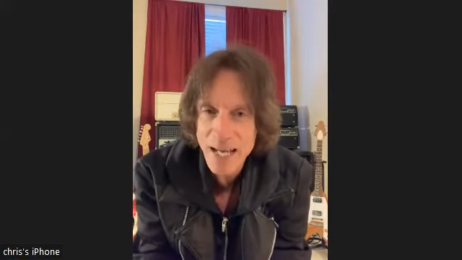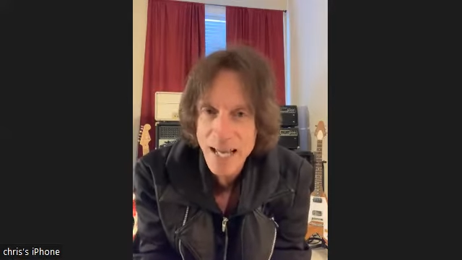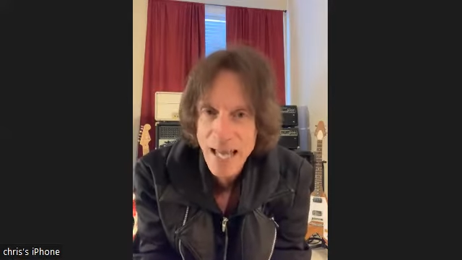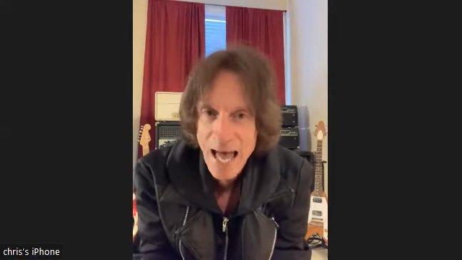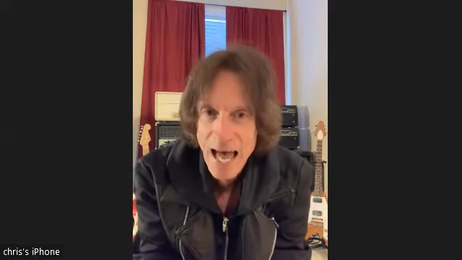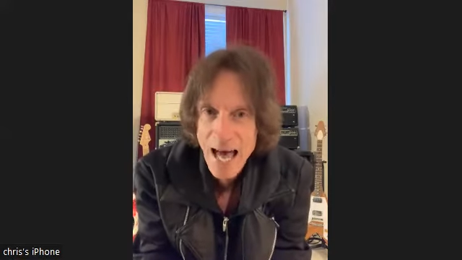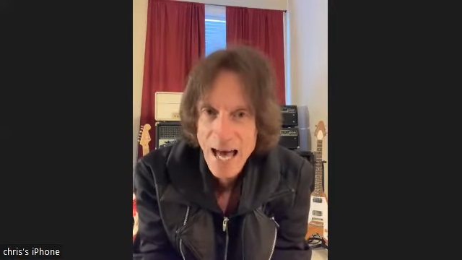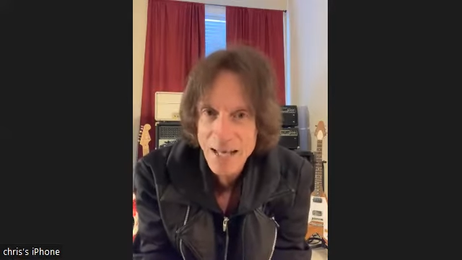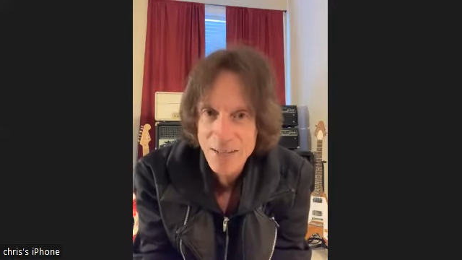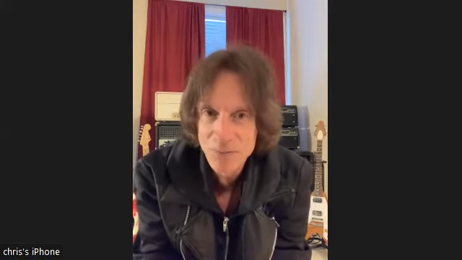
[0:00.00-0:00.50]

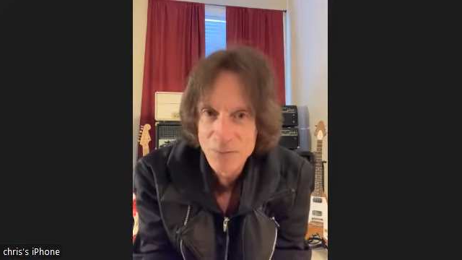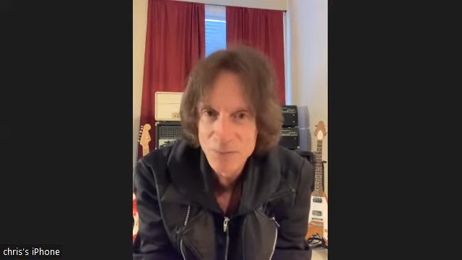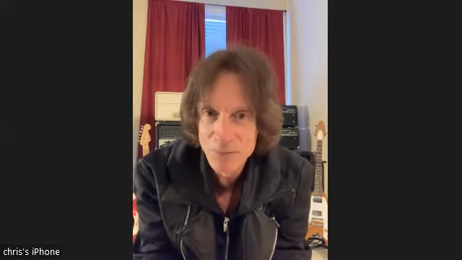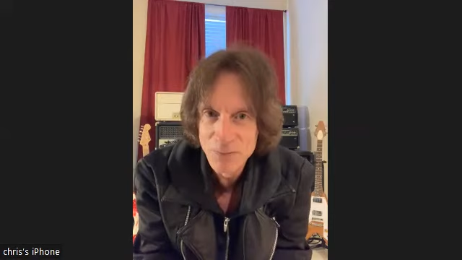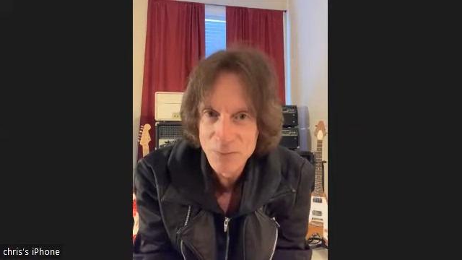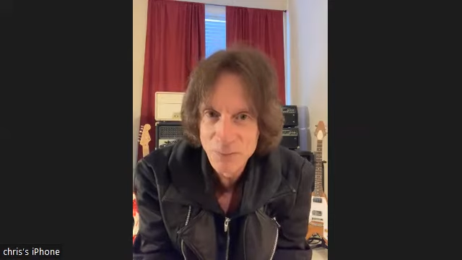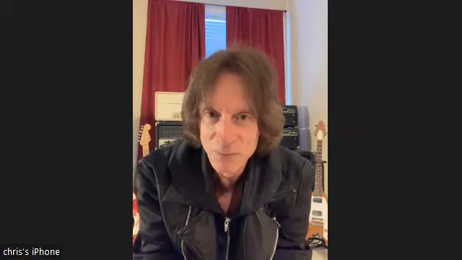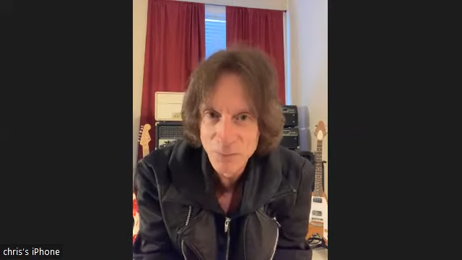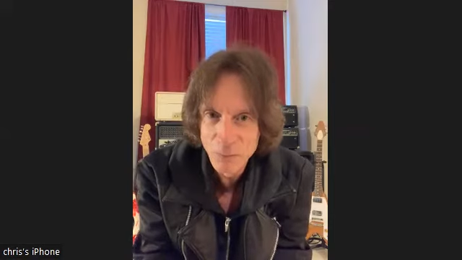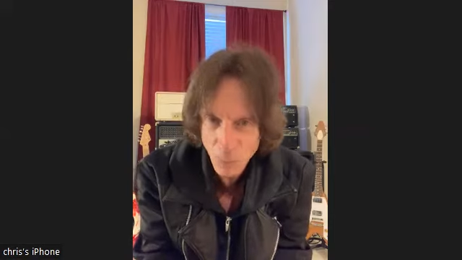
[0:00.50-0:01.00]
had,
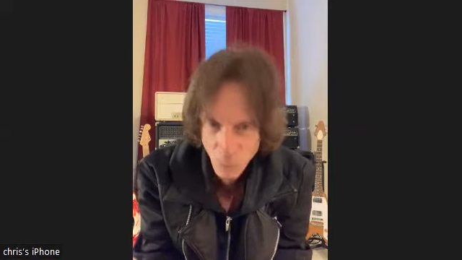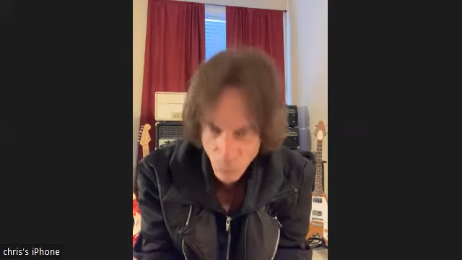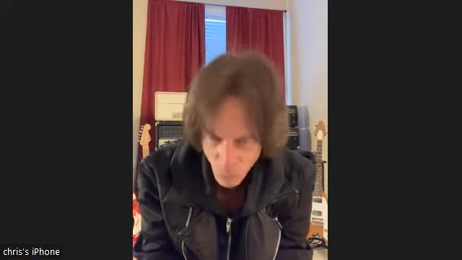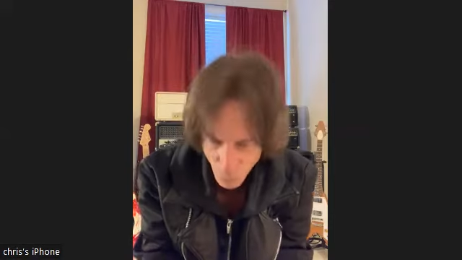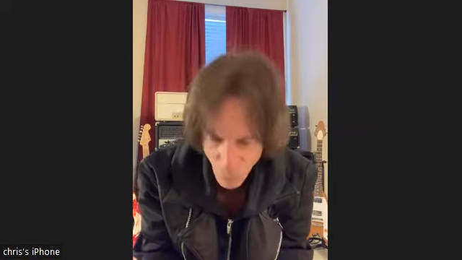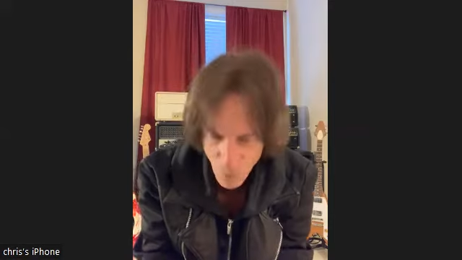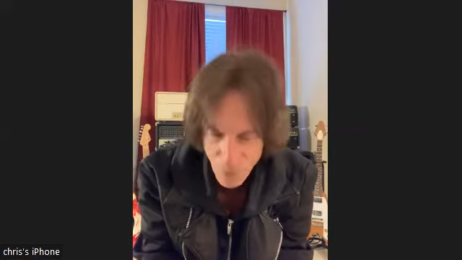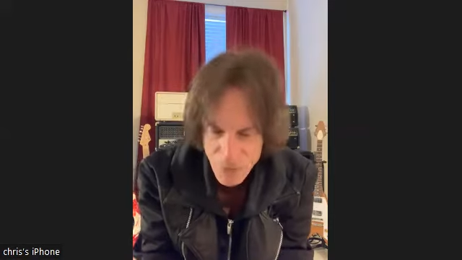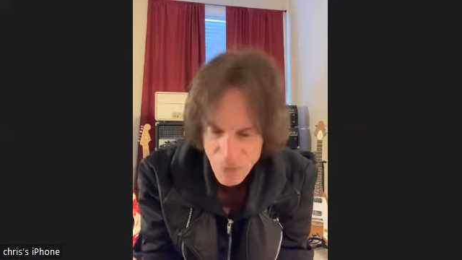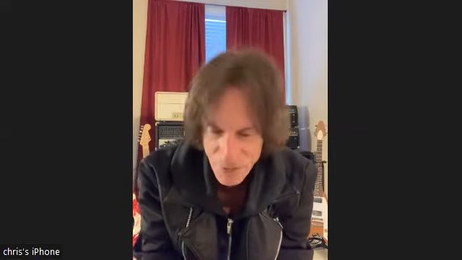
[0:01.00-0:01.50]

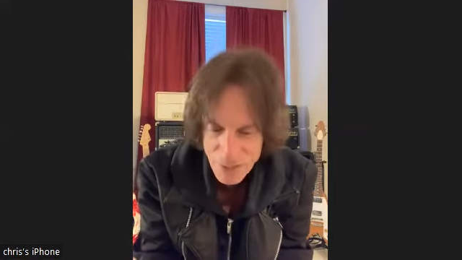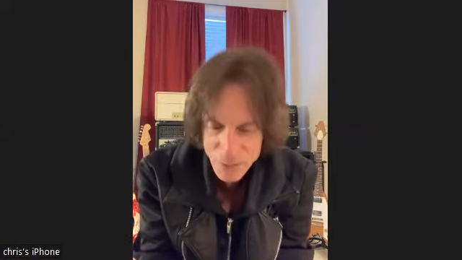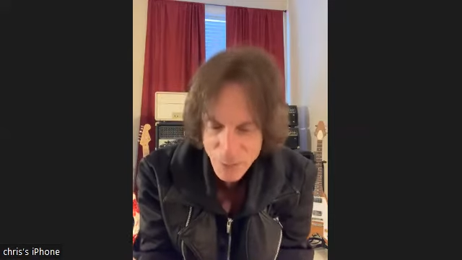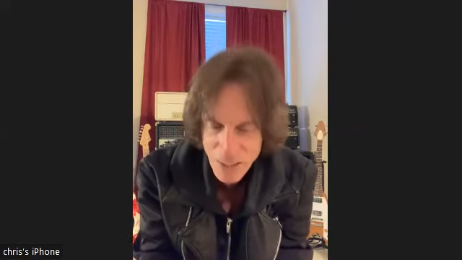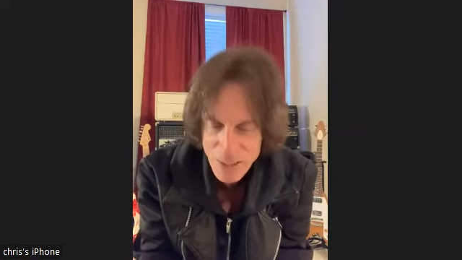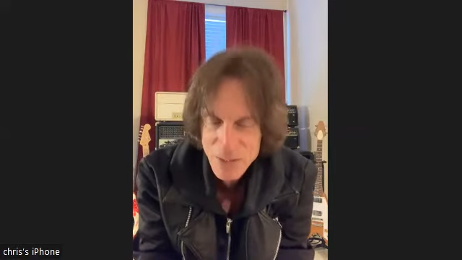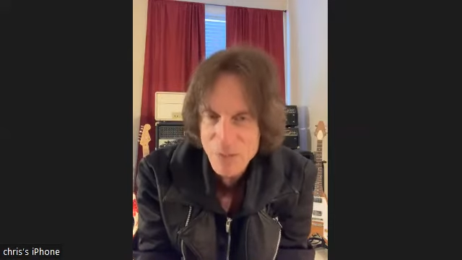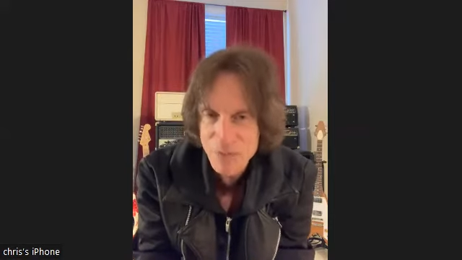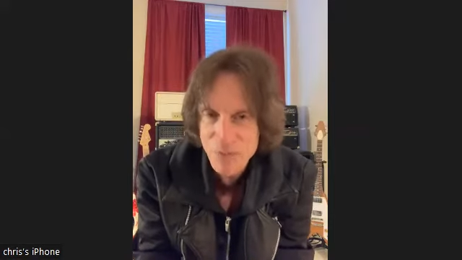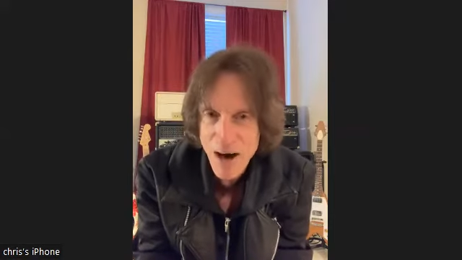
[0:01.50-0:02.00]
one of the things why
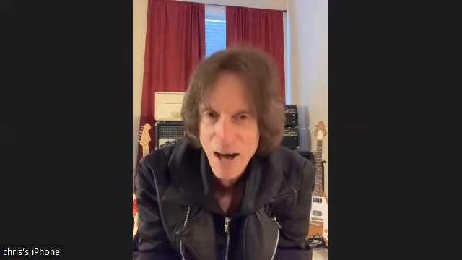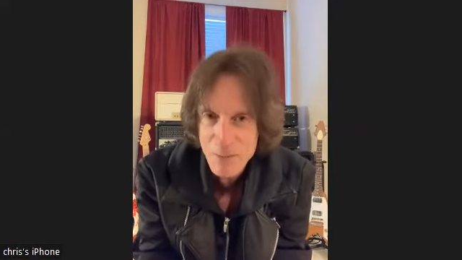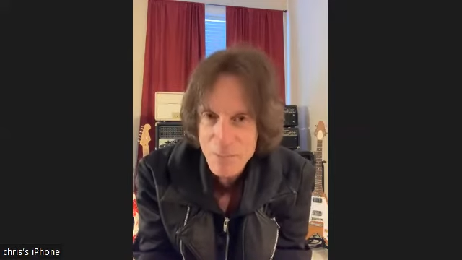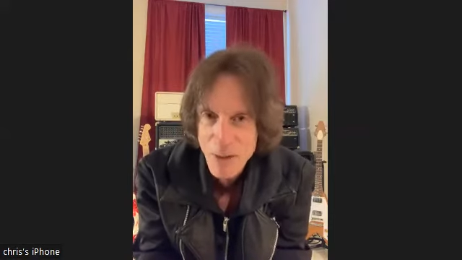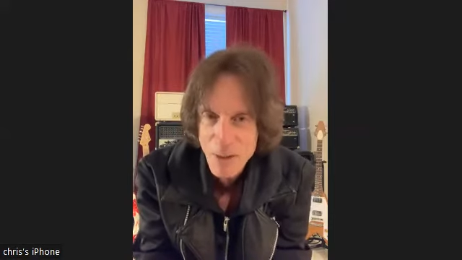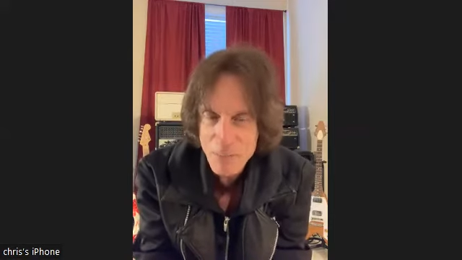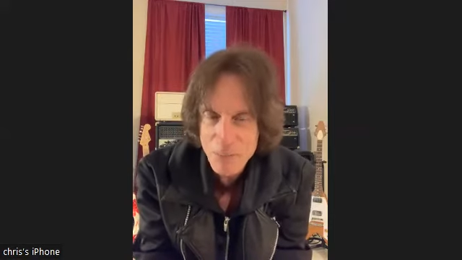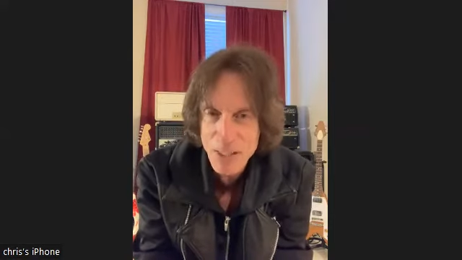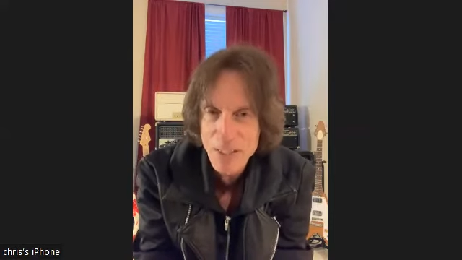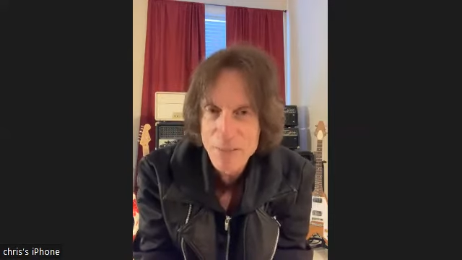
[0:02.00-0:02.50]
it's a fond
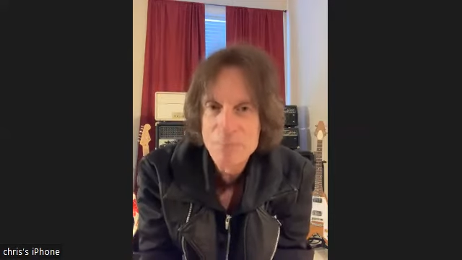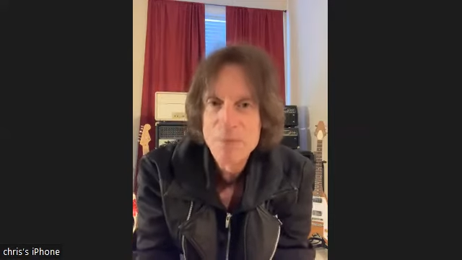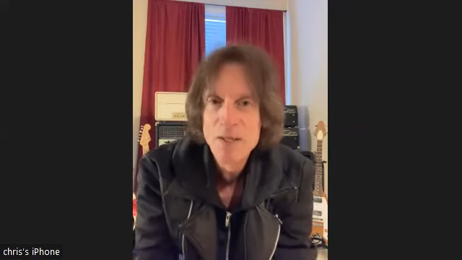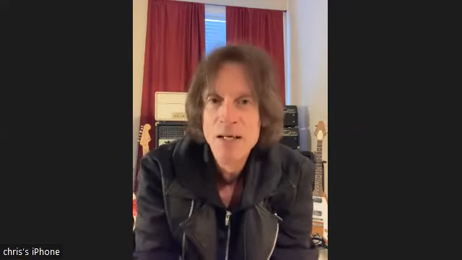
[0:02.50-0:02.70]
memory.